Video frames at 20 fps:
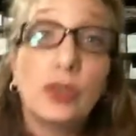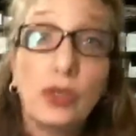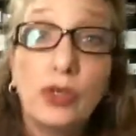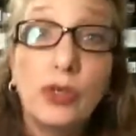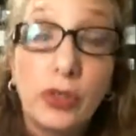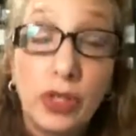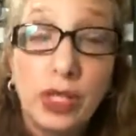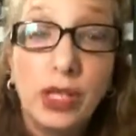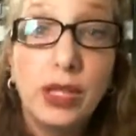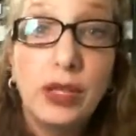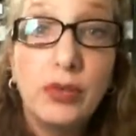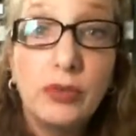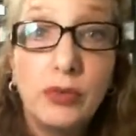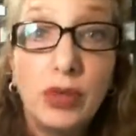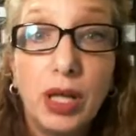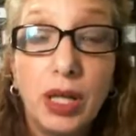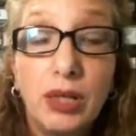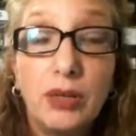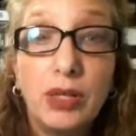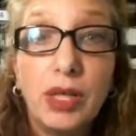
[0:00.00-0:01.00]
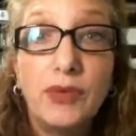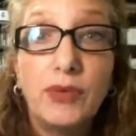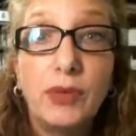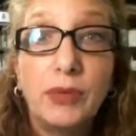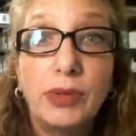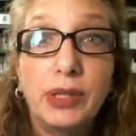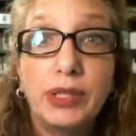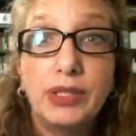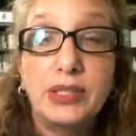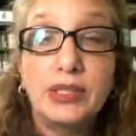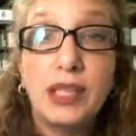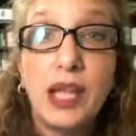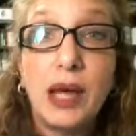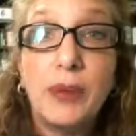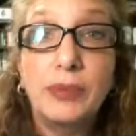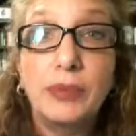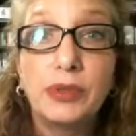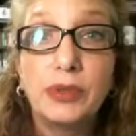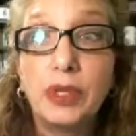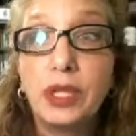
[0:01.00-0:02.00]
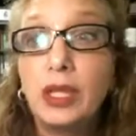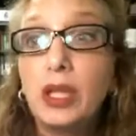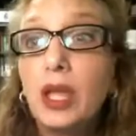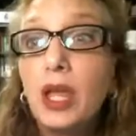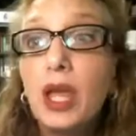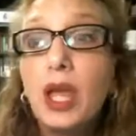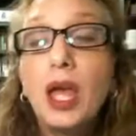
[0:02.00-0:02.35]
learning, right? You never really stop learning.